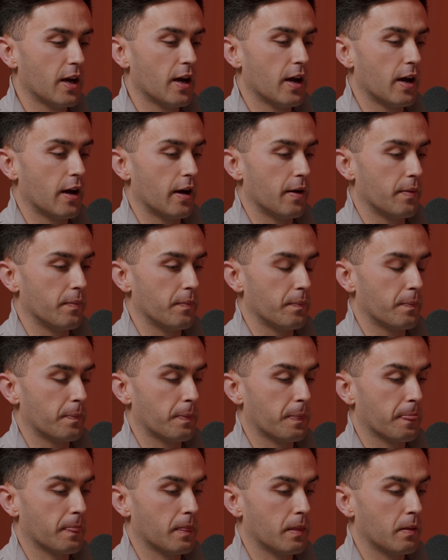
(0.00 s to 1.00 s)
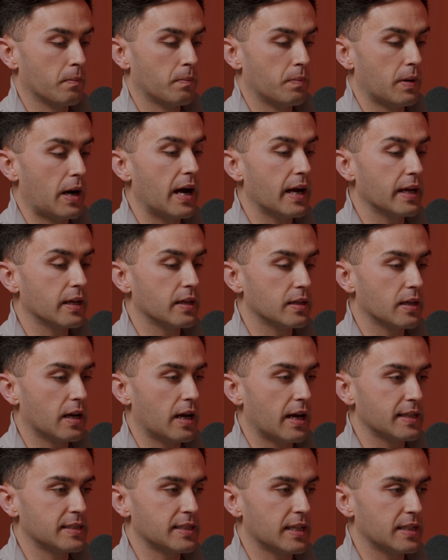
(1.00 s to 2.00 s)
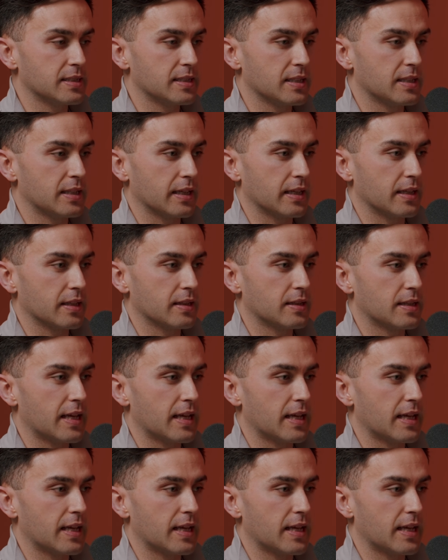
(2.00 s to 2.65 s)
But I tend to think